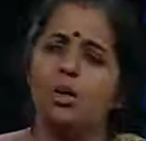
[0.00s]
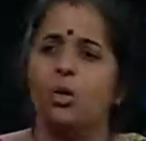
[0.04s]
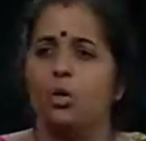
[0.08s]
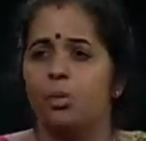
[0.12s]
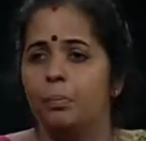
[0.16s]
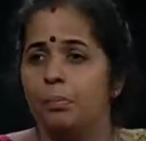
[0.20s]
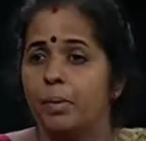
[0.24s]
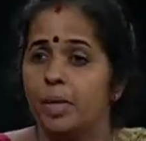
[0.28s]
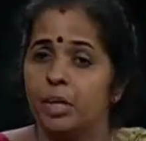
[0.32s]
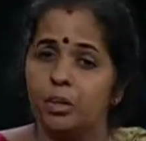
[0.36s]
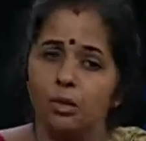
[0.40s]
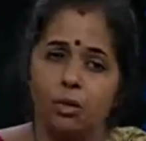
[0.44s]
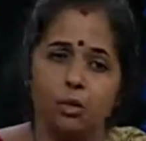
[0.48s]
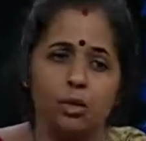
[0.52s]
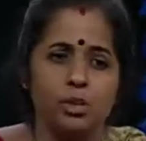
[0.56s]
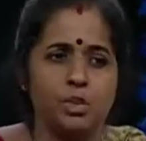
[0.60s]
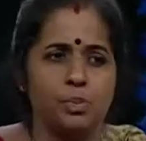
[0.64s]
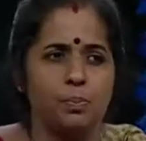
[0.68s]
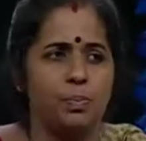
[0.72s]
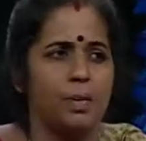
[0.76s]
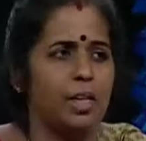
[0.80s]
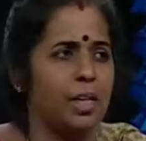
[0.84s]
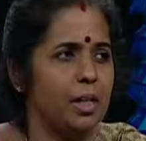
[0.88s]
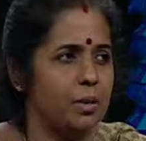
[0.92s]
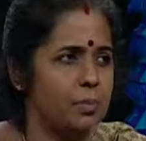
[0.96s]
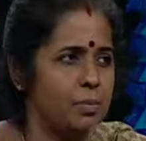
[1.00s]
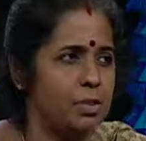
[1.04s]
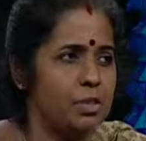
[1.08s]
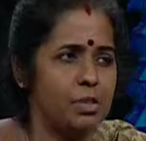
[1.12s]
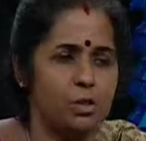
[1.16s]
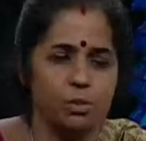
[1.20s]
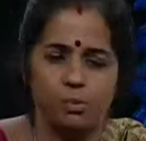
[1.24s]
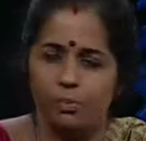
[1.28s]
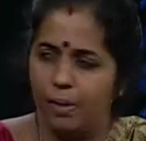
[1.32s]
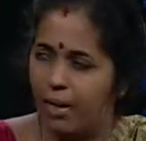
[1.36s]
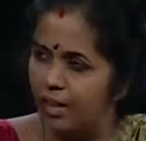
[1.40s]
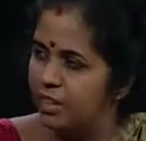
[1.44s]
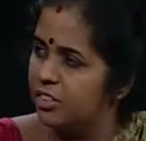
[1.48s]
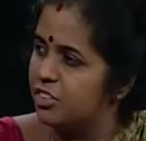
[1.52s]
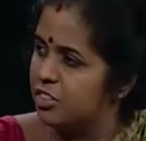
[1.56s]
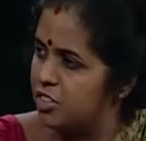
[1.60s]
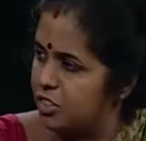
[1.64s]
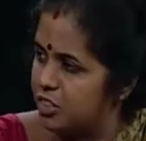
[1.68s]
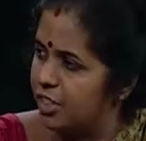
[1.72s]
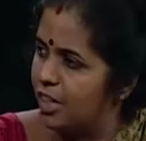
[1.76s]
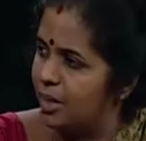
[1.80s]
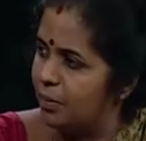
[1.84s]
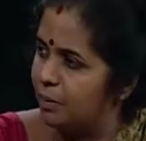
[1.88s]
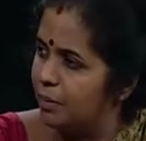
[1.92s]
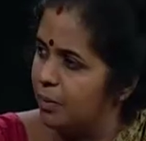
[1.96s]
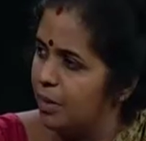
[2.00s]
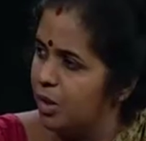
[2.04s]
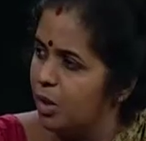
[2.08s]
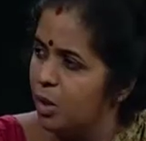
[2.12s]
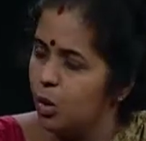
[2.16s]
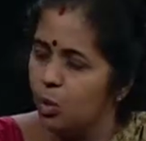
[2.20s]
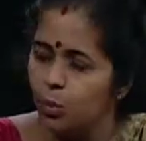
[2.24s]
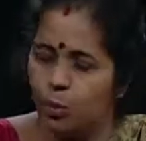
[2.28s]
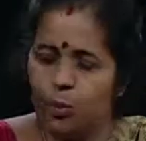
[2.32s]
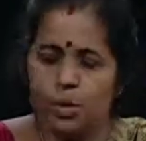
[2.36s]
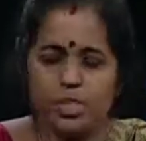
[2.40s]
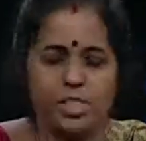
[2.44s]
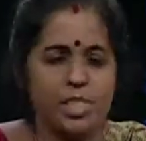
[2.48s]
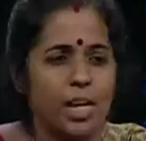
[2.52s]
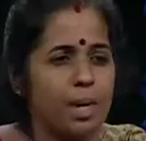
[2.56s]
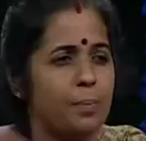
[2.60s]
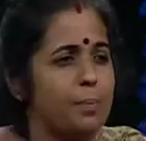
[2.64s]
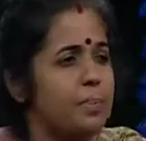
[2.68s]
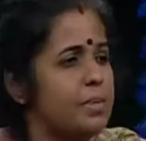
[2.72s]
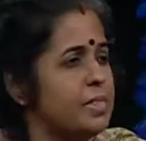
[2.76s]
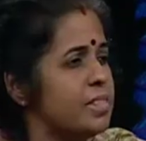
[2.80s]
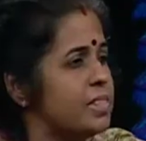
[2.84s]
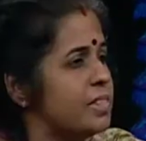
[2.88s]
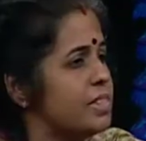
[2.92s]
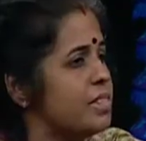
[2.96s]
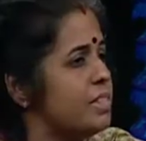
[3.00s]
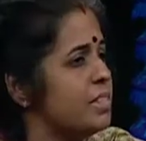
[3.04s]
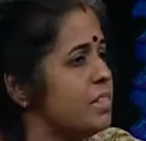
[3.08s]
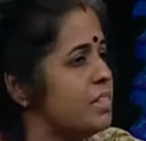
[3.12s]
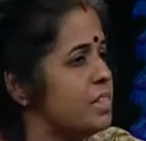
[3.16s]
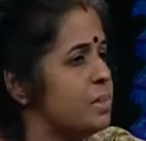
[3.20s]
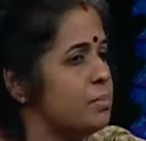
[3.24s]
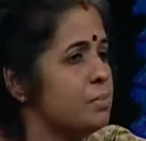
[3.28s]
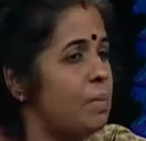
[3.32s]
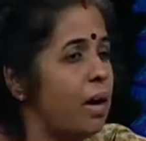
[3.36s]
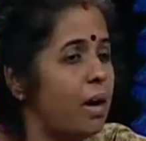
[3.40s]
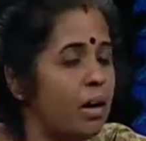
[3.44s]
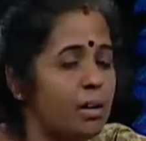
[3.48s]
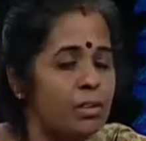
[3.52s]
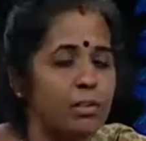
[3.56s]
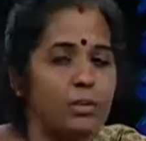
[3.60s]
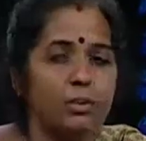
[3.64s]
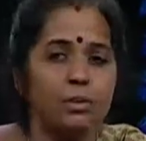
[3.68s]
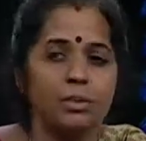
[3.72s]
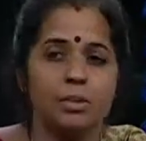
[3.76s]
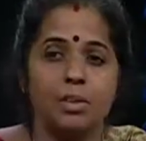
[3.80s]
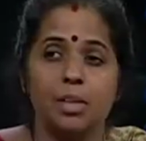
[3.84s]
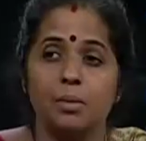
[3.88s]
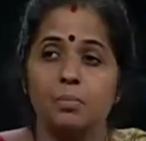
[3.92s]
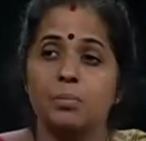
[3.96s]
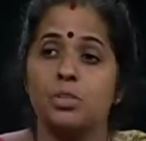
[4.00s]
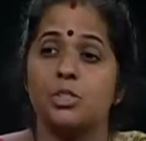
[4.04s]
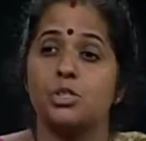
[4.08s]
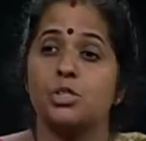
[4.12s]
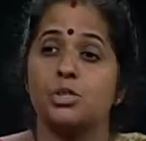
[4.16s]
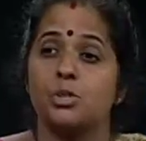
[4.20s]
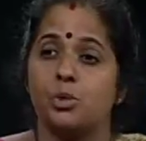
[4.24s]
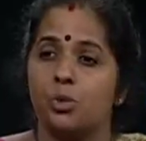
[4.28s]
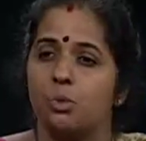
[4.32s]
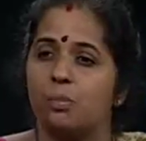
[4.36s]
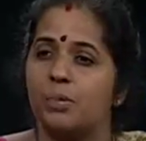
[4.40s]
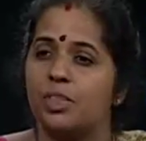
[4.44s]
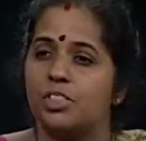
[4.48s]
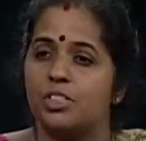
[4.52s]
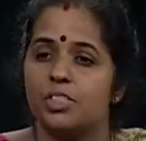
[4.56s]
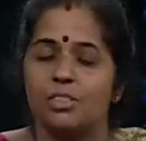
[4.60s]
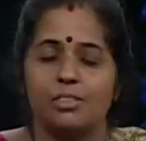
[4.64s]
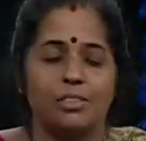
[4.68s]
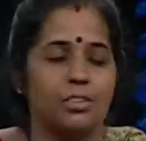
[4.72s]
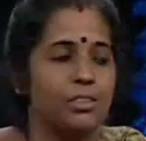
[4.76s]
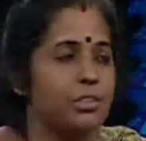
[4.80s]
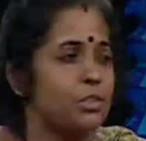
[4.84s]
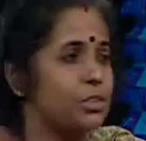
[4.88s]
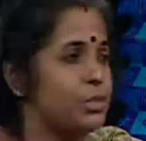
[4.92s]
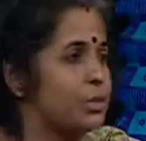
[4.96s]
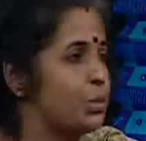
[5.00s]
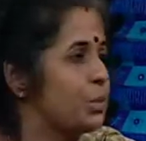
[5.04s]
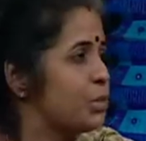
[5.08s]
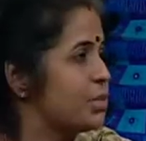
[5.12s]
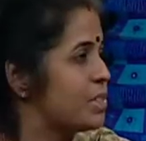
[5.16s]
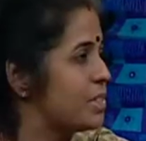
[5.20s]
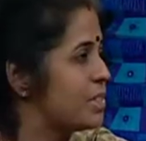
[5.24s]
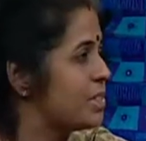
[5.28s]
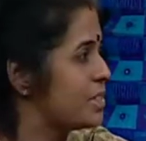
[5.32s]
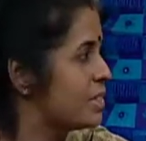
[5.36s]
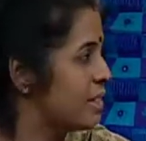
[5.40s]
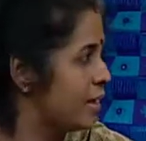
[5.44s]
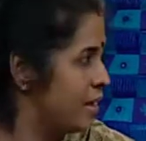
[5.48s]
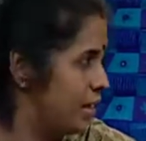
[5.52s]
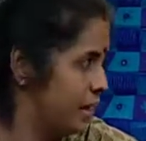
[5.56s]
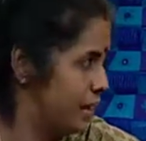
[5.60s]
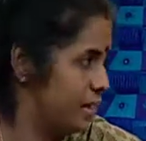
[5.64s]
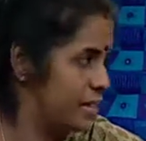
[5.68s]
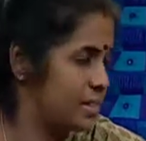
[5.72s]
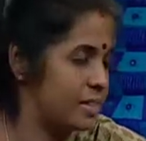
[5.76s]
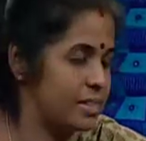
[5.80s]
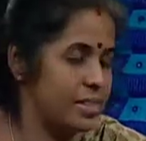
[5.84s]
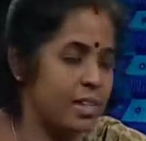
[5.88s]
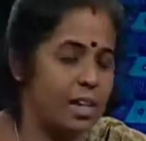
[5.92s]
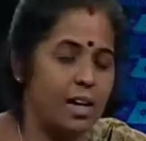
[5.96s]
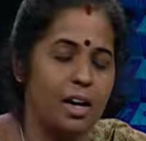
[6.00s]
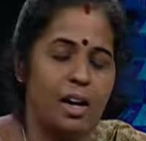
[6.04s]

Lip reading: or may not be able to manage time. What happens is the demand on them is so much and the resources are less.